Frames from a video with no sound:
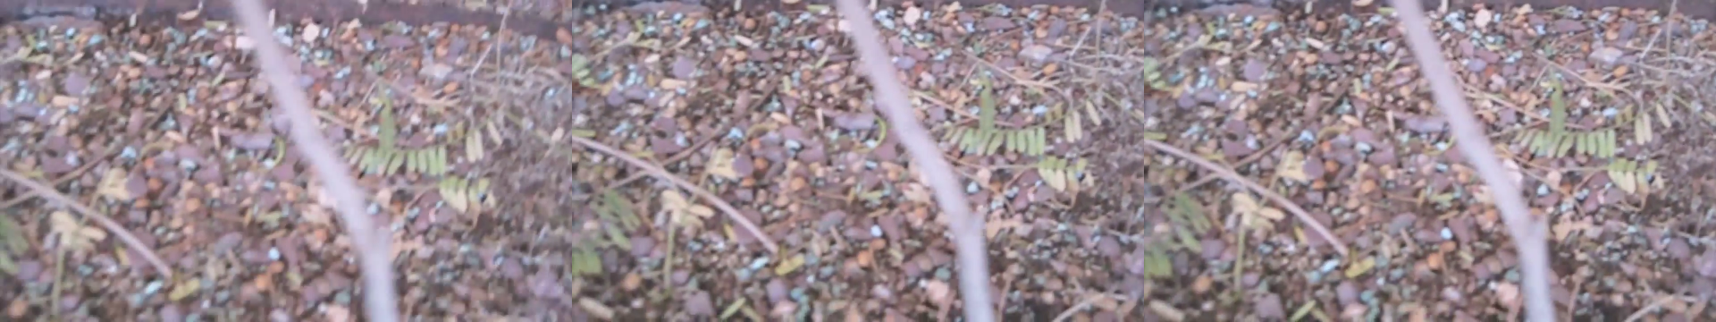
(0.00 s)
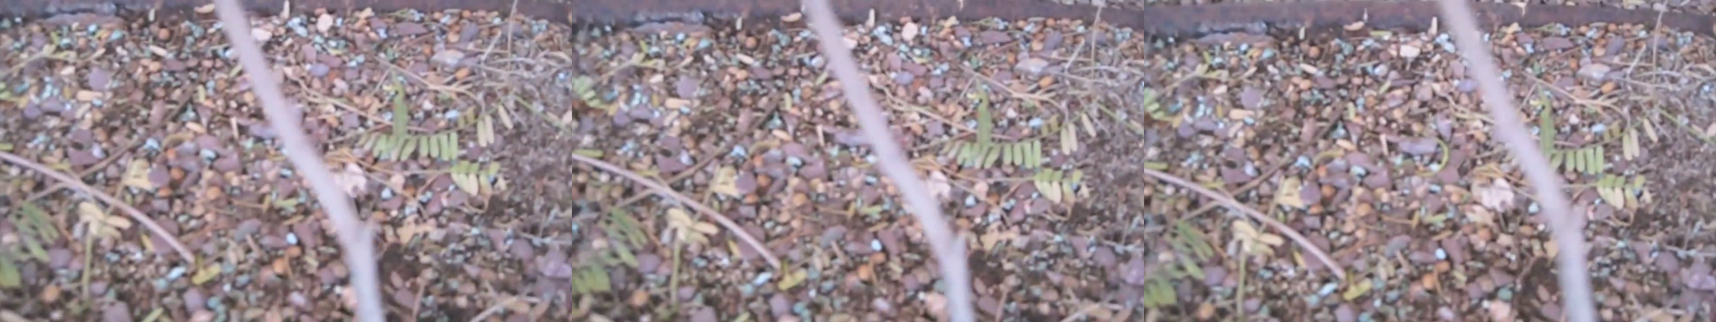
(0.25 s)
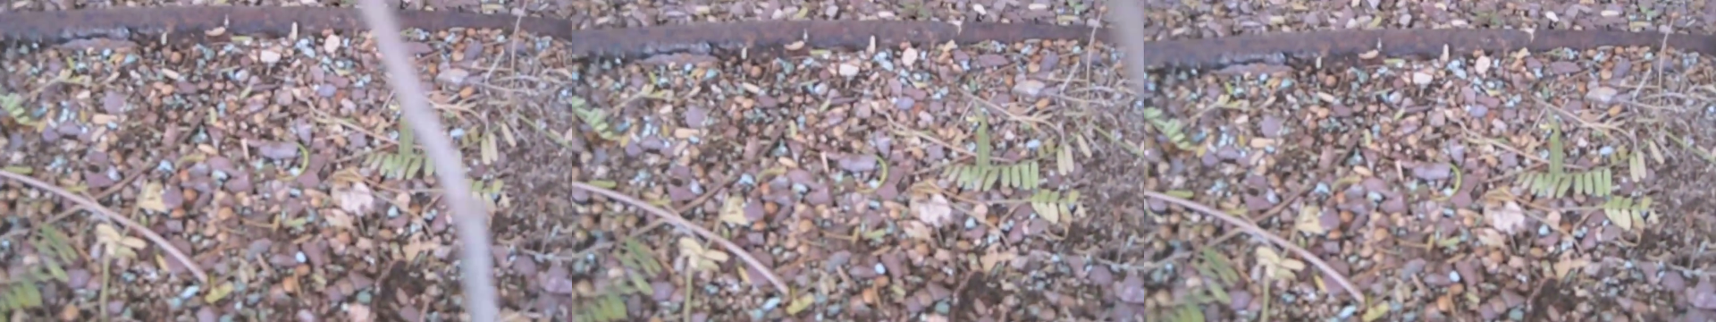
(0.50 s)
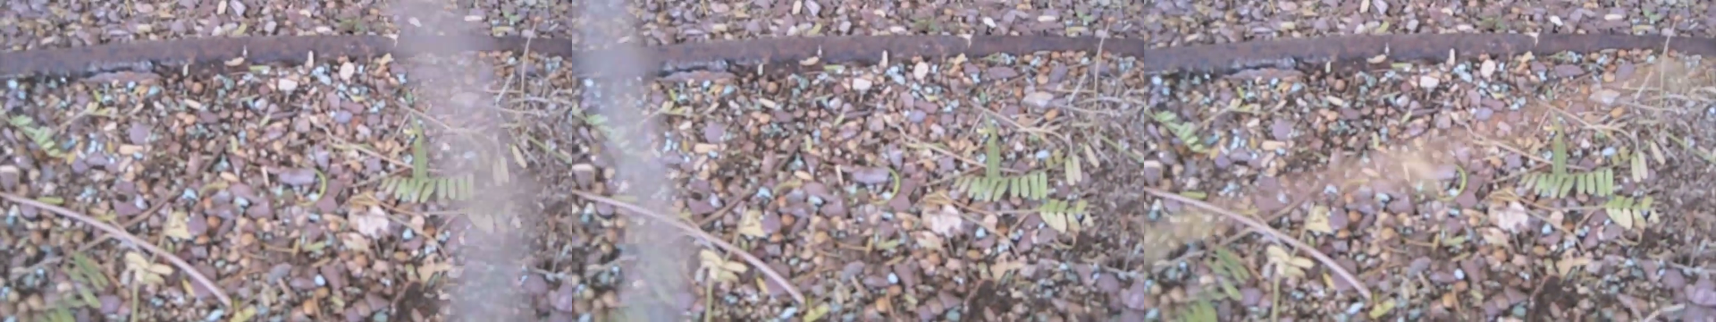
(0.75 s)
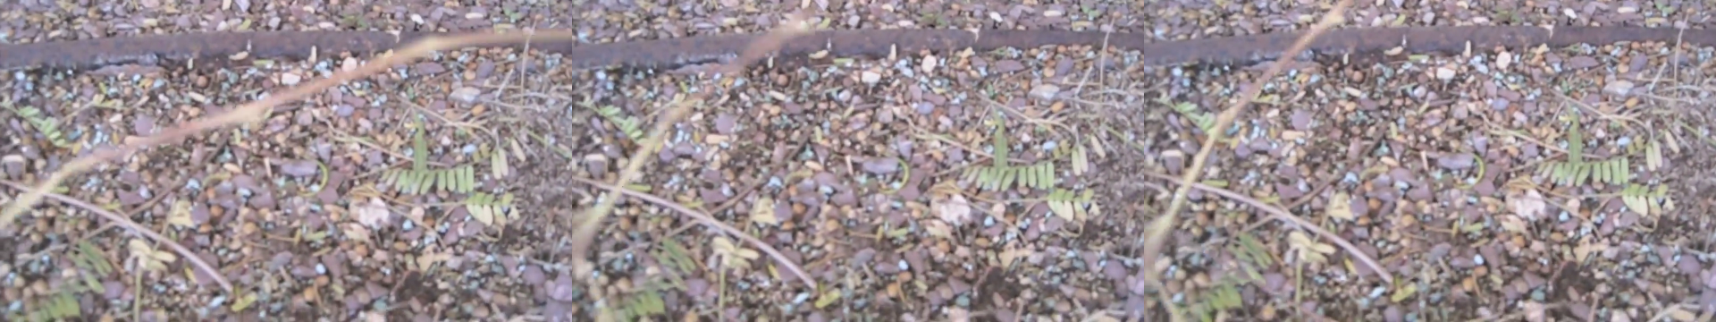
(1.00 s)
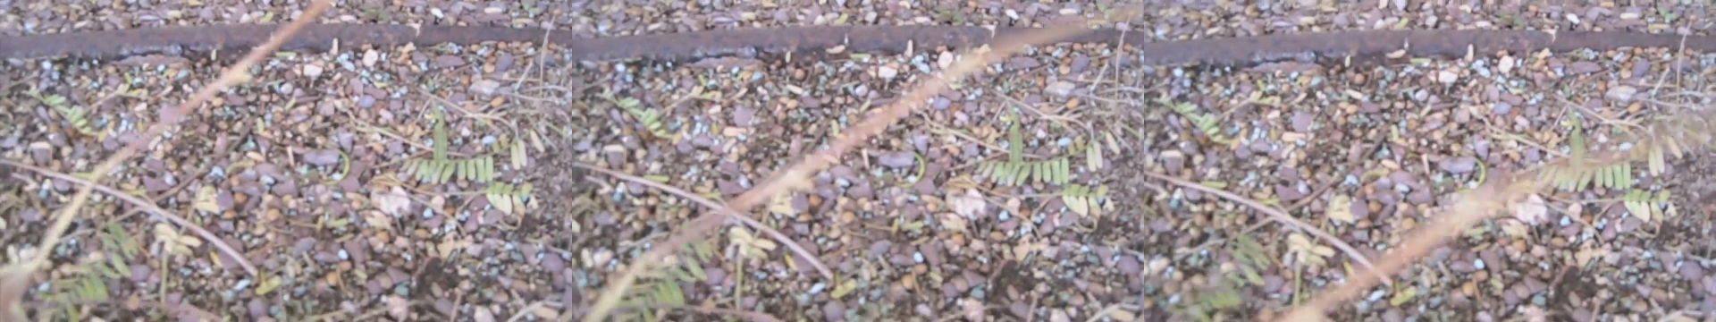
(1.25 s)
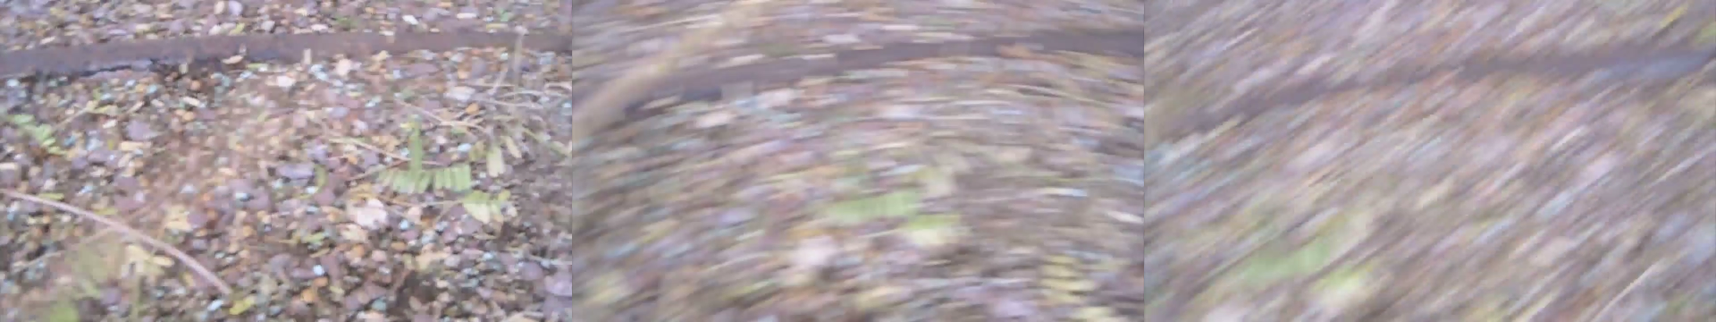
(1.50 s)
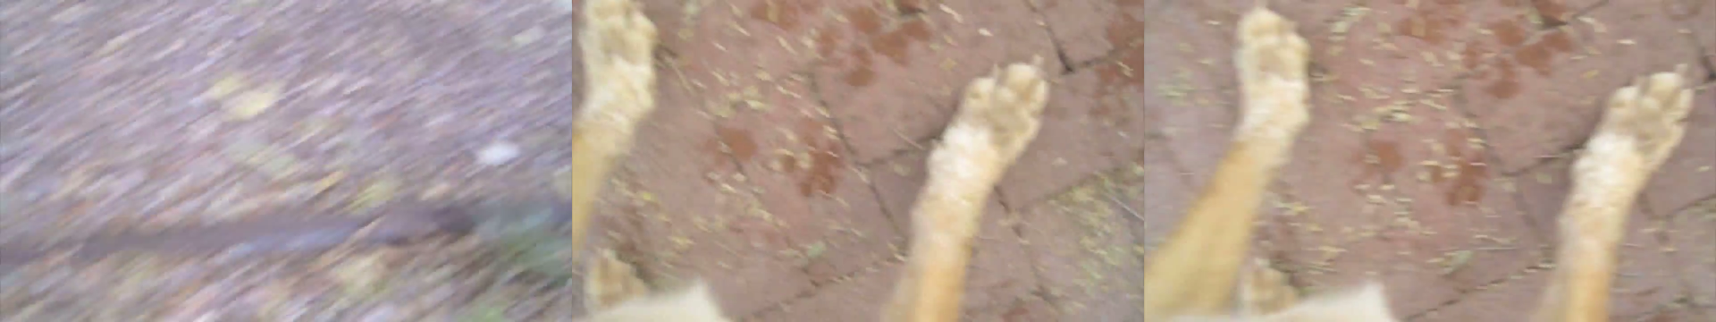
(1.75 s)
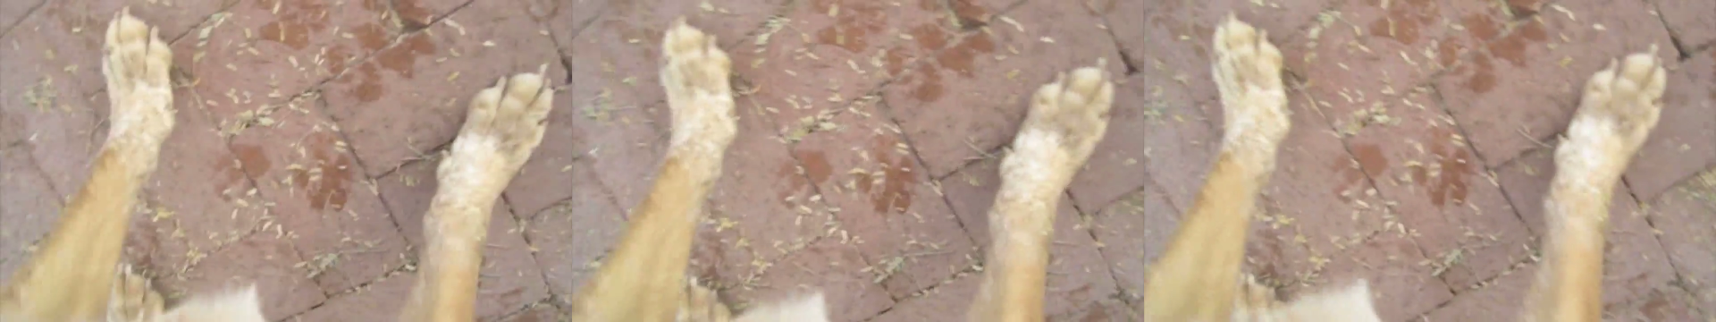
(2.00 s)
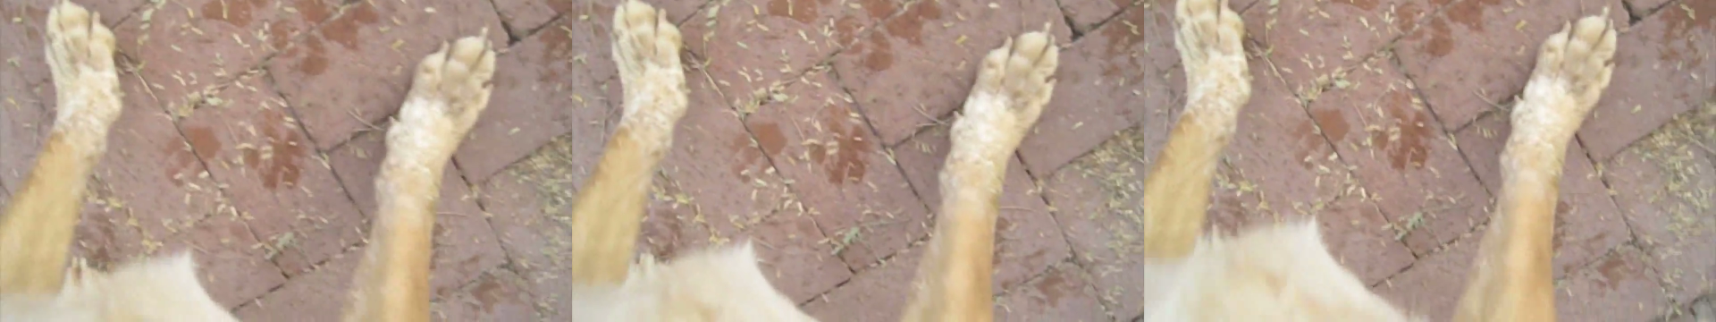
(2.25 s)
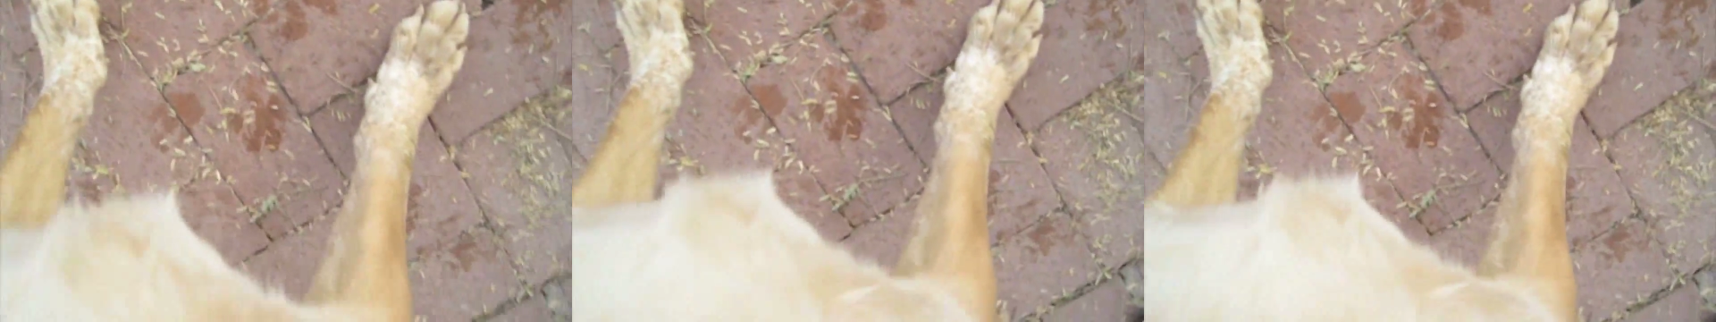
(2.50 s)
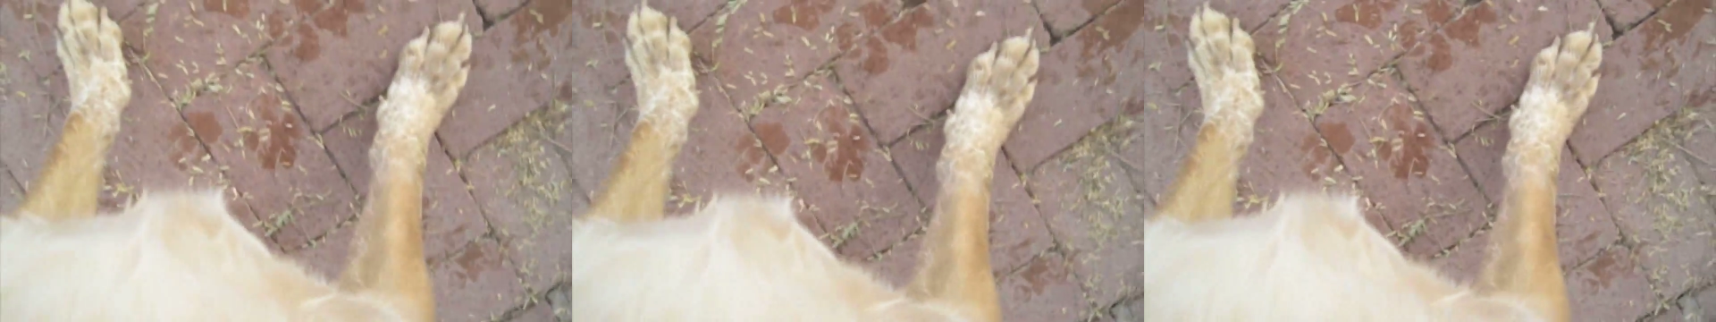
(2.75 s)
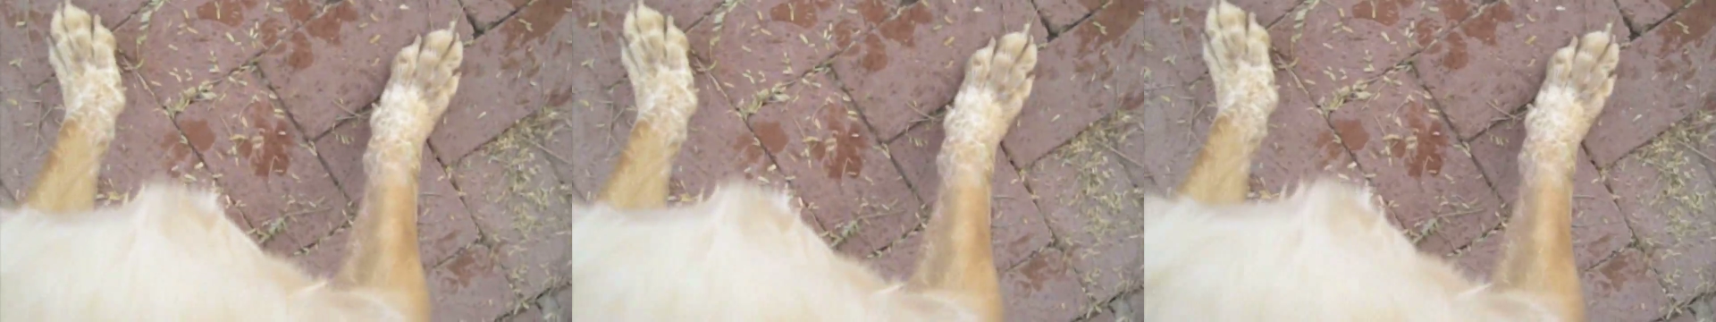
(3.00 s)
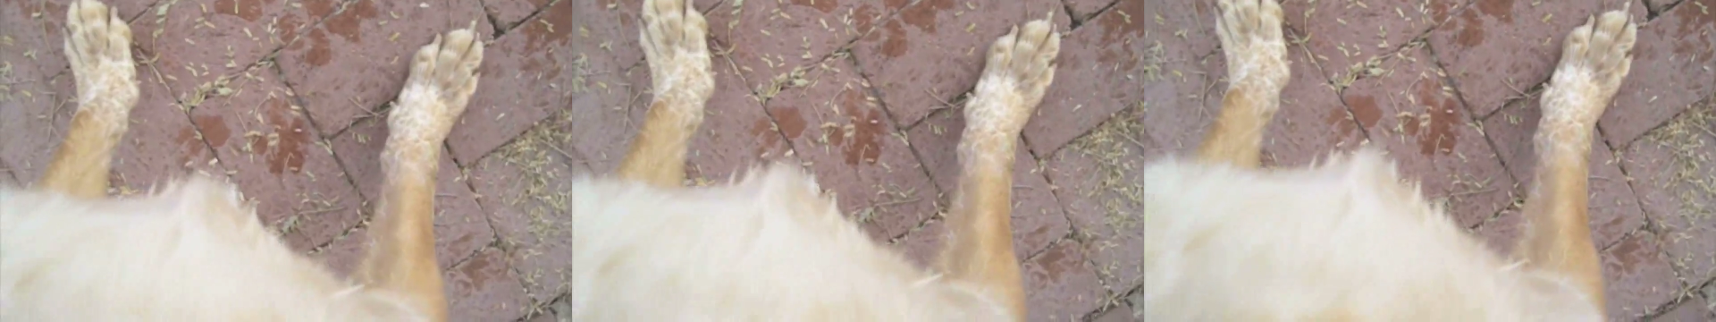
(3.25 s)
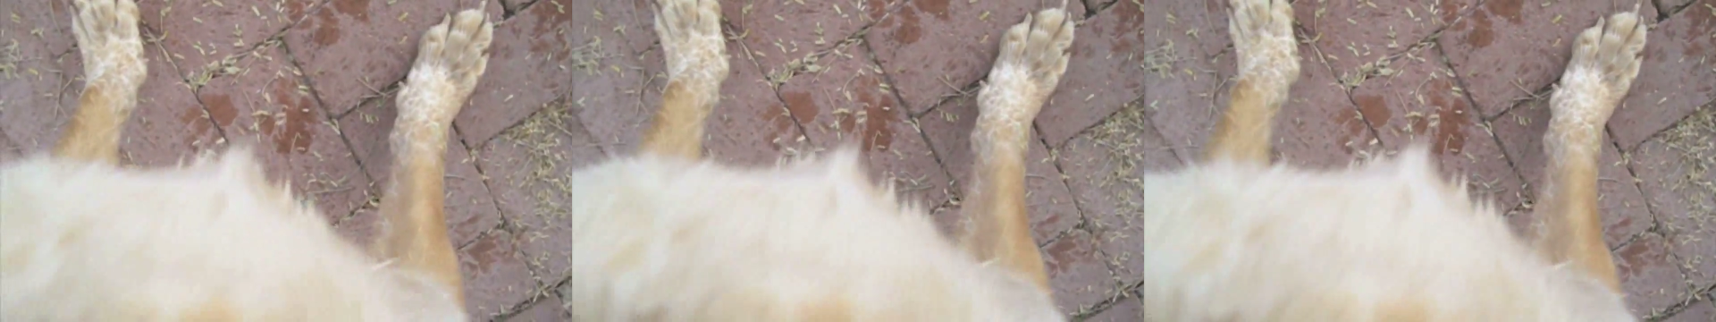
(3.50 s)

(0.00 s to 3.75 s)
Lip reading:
[unreadable: no face in view]